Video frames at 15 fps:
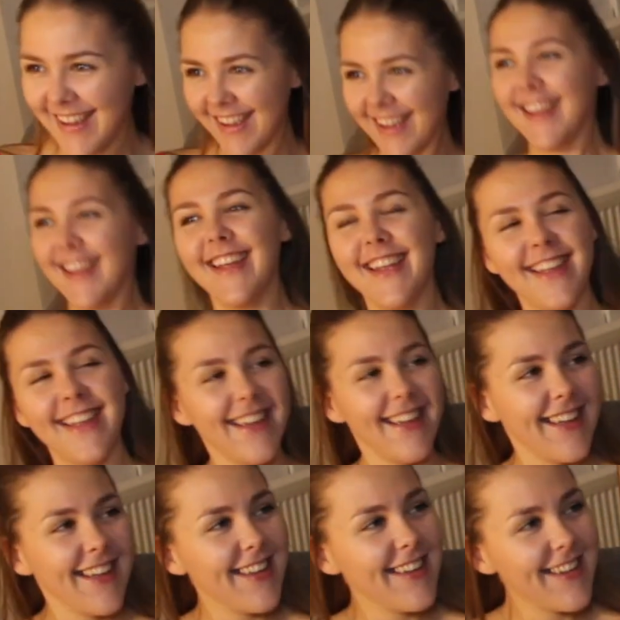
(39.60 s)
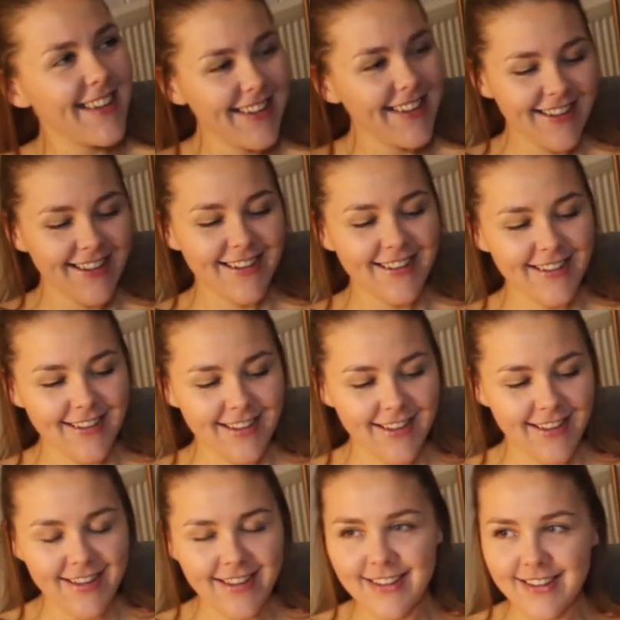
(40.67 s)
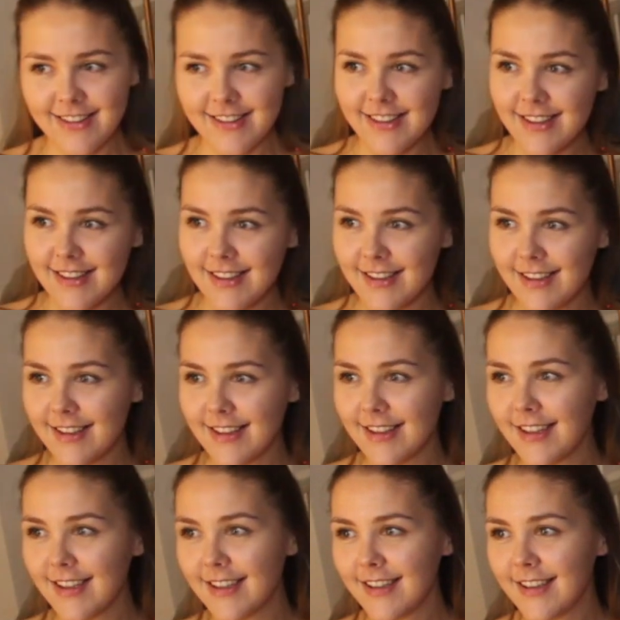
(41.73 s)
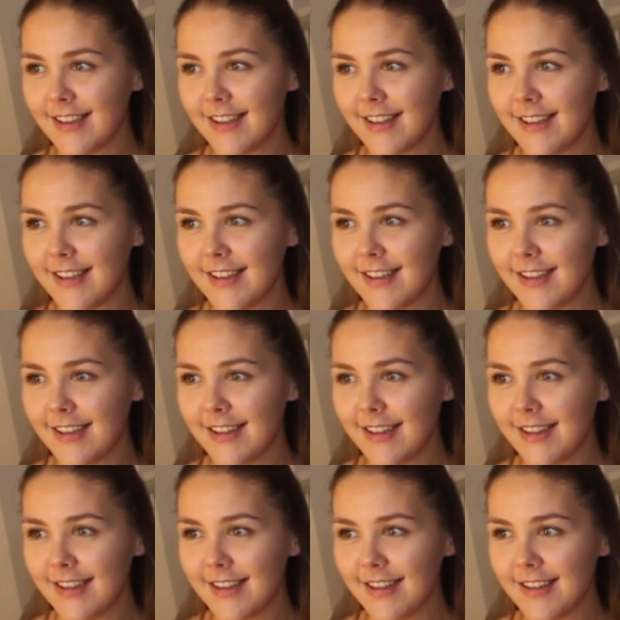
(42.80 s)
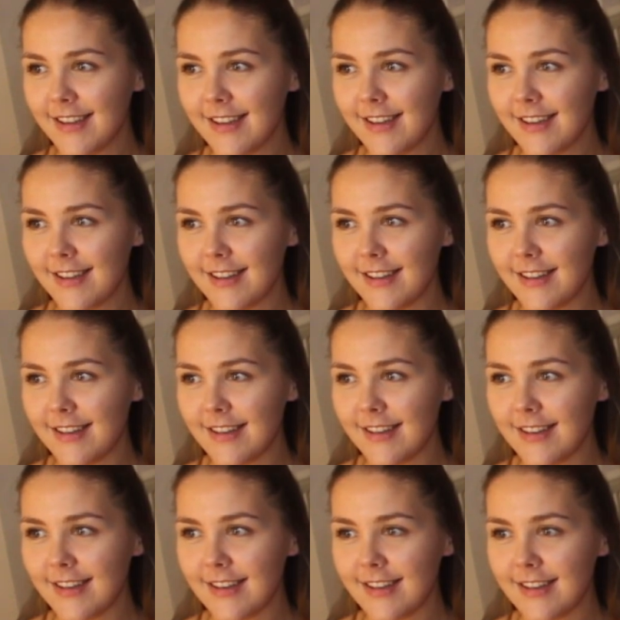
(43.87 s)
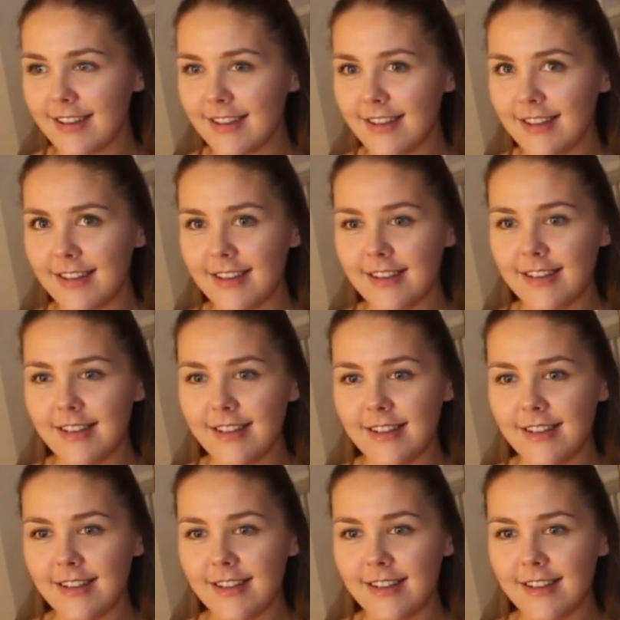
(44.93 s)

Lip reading: This person isn't speaking.